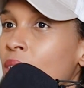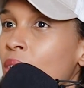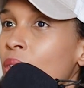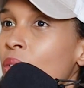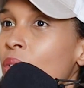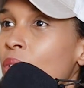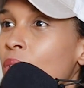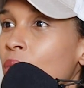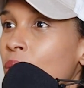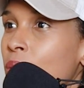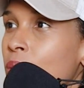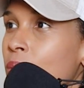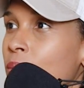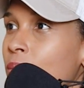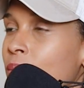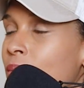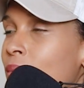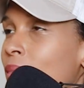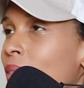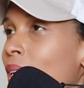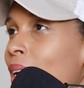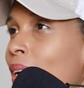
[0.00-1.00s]
you know,
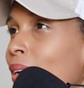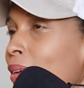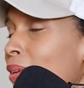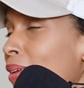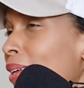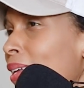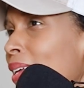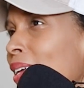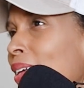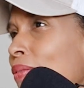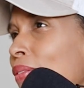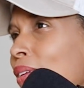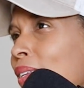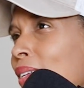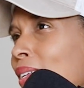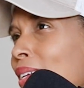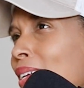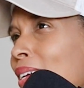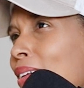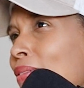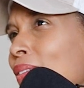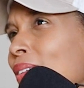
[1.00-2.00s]
even
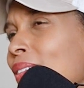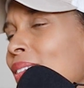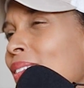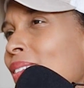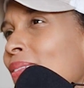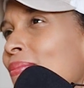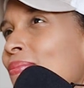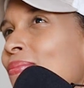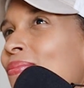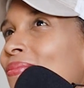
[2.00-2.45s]
given...